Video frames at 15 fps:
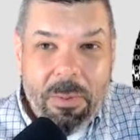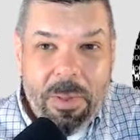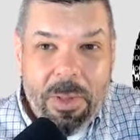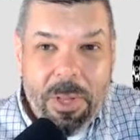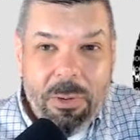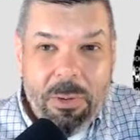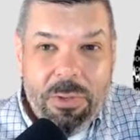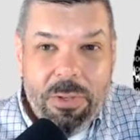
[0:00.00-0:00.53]
the
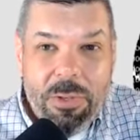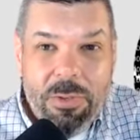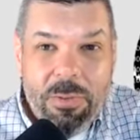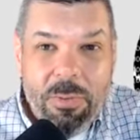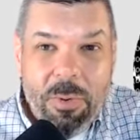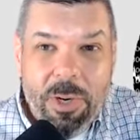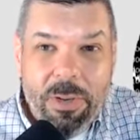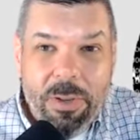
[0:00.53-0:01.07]
users
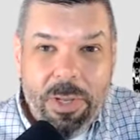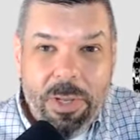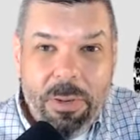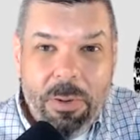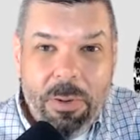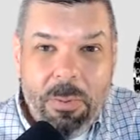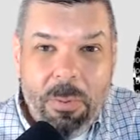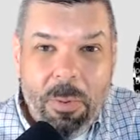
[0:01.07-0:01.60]

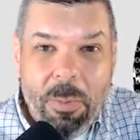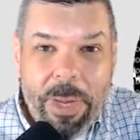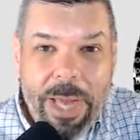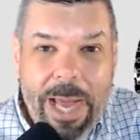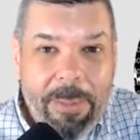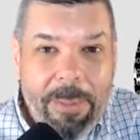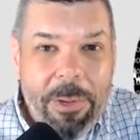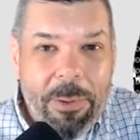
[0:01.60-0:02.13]
really will be
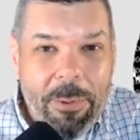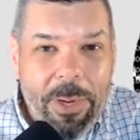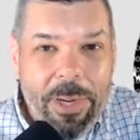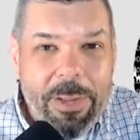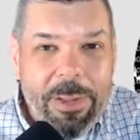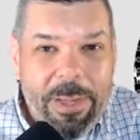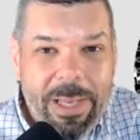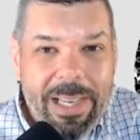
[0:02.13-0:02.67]
happy with?